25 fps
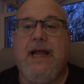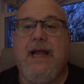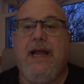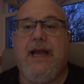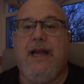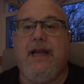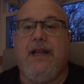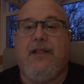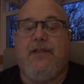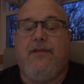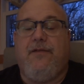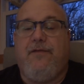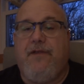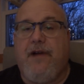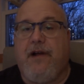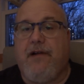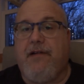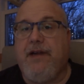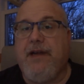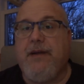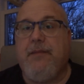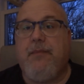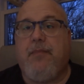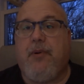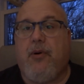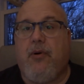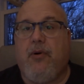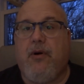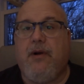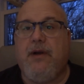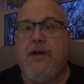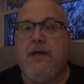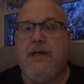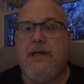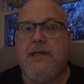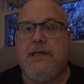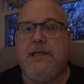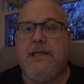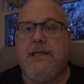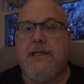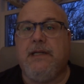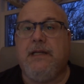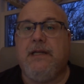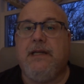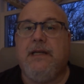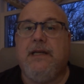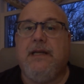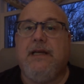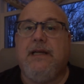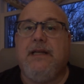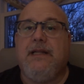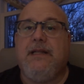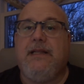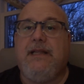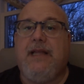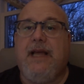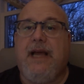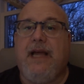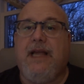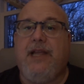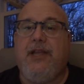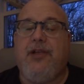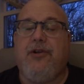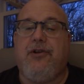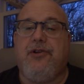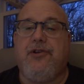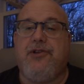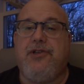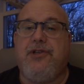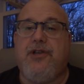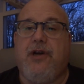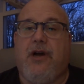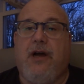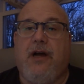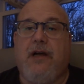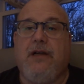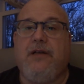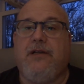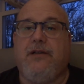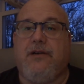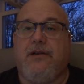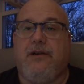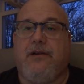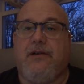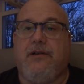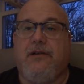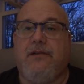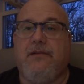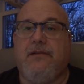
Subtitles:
And it's very important that your doctor